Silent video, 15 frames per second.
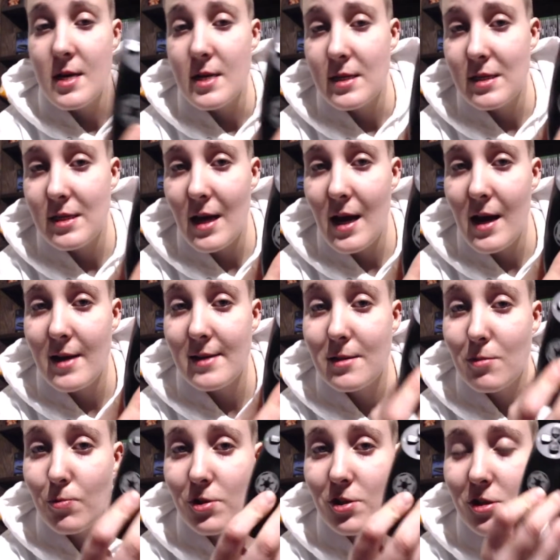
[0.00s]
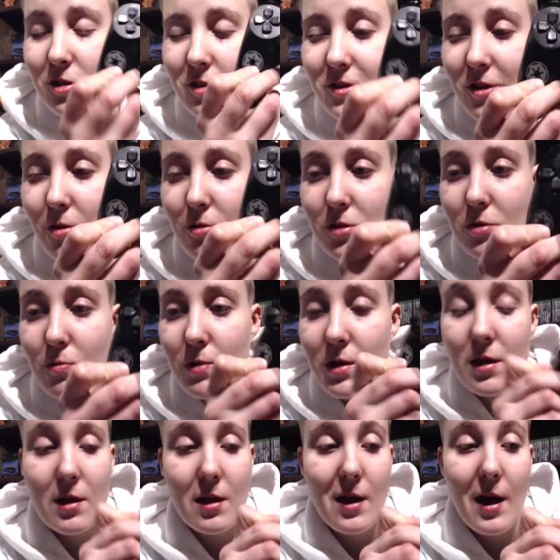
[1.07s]
signs, which is so
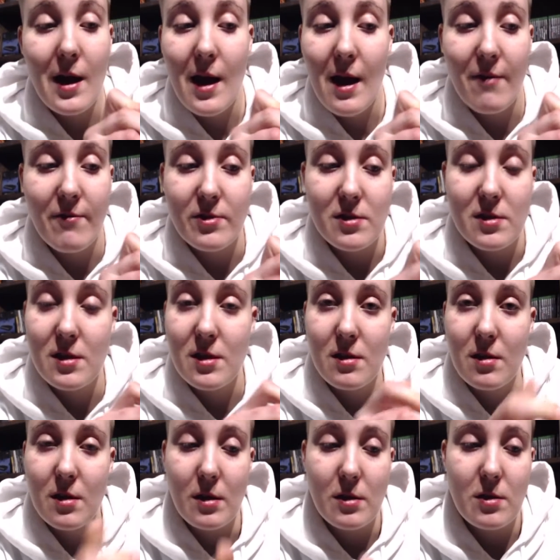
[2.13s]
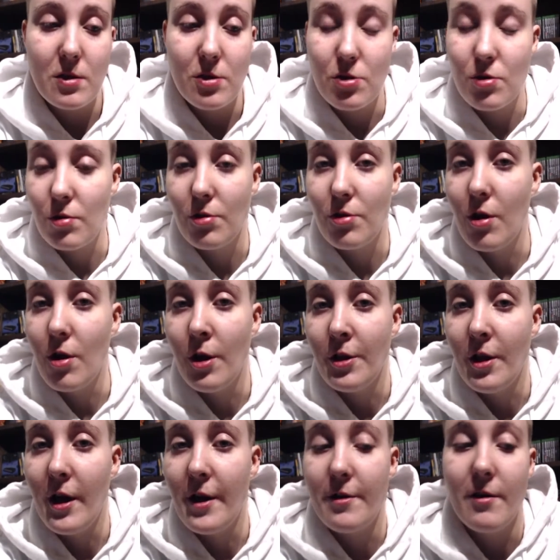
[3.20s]
sweet, and I haven't seen this controller
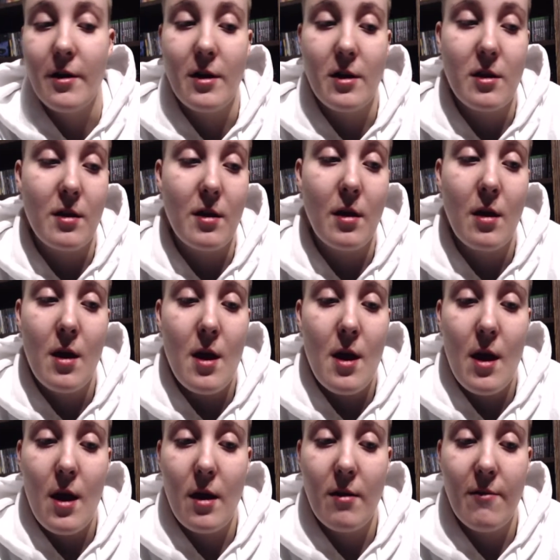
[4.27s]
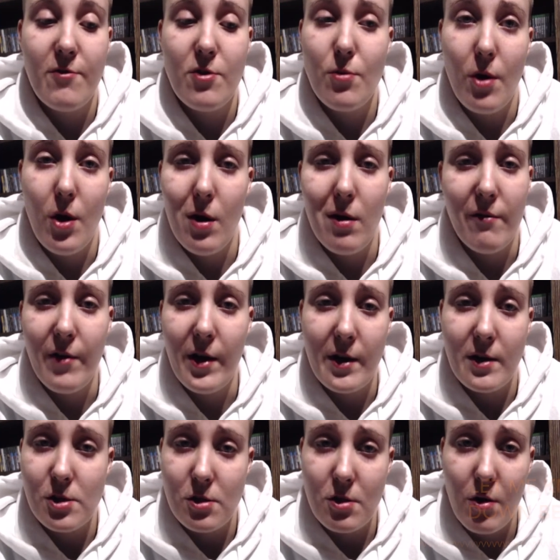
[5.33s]
online or anything. And if you know if I
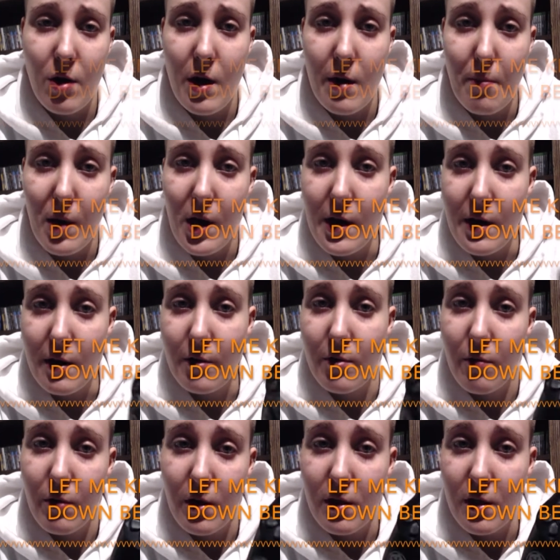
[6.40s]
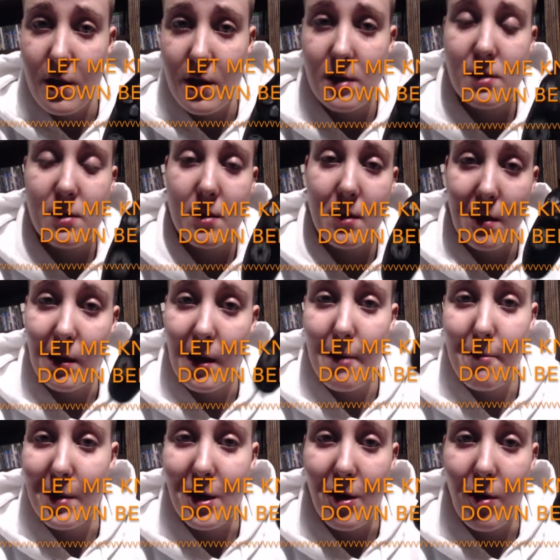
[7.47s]
can just go out and buy another one of these, let
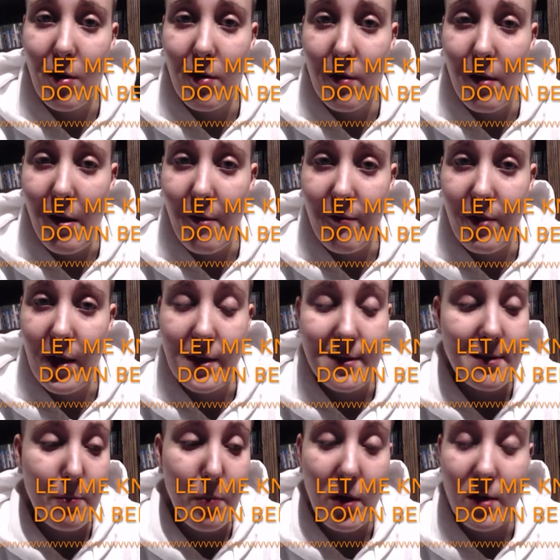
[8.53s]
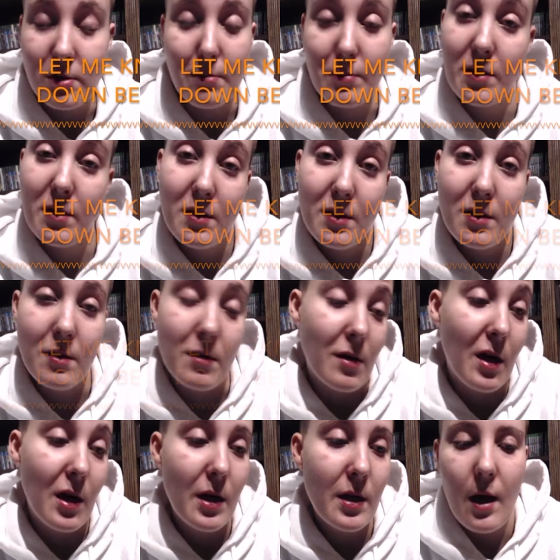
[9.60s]
me know if that's a possibility or
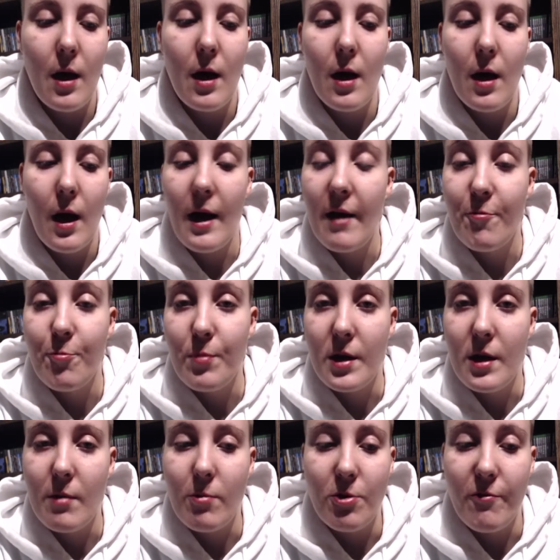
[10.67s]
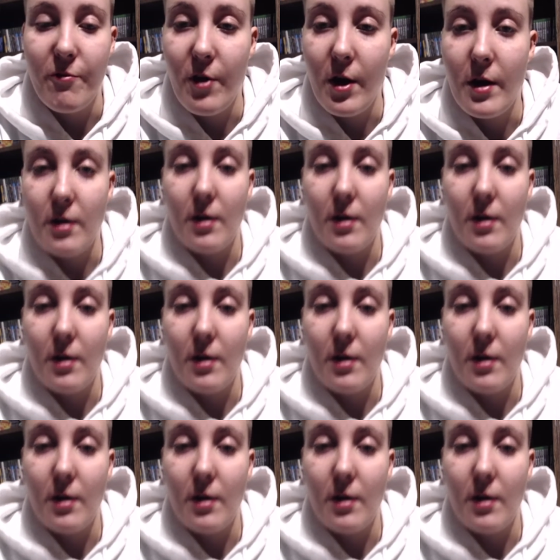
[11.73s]
not. I haven't been able to find